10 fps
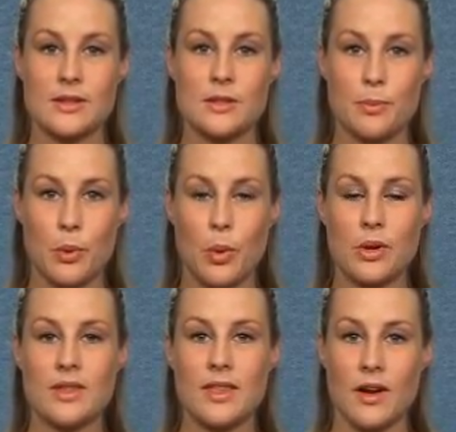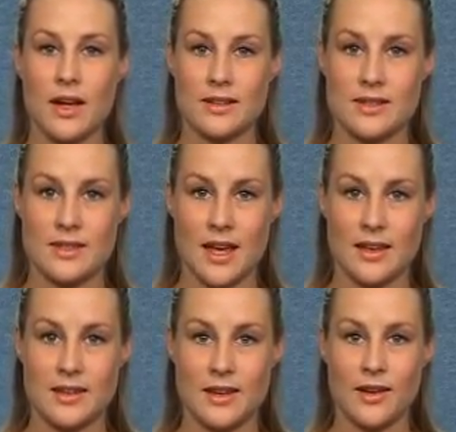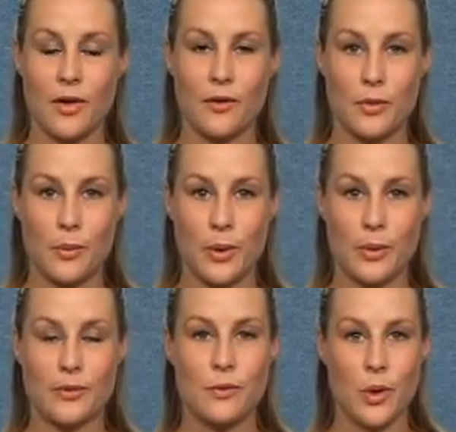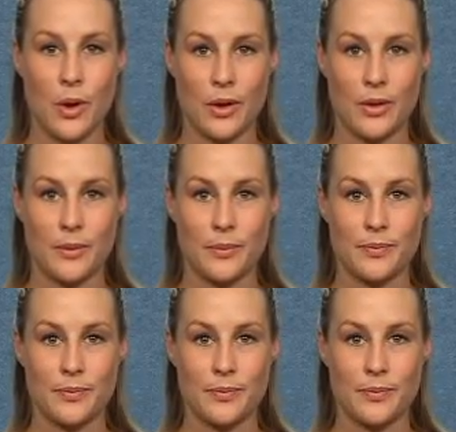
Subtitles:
to broaden their understanding of the world of work.